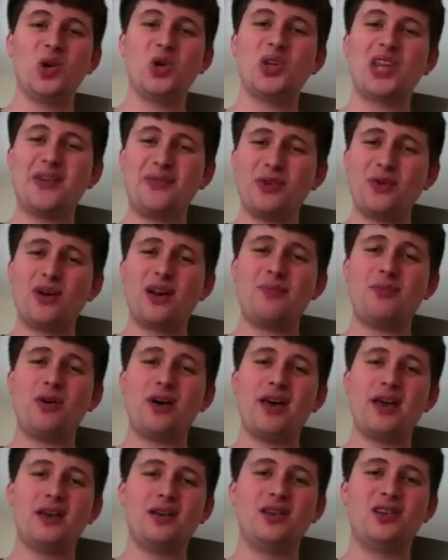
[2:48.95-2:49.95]
You definitely want to
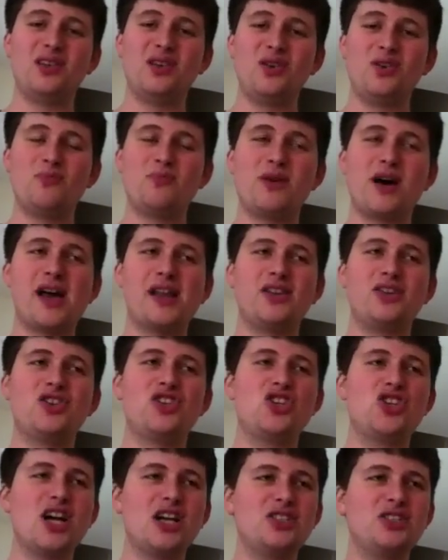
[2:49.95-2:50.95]
play it in tune,
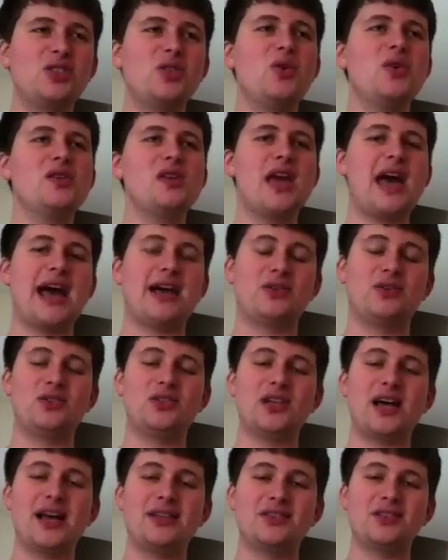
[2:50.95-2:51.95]
but just doing
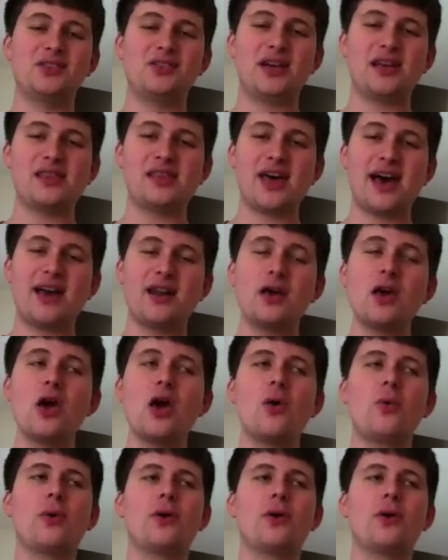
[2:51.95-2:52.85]
exercises like that,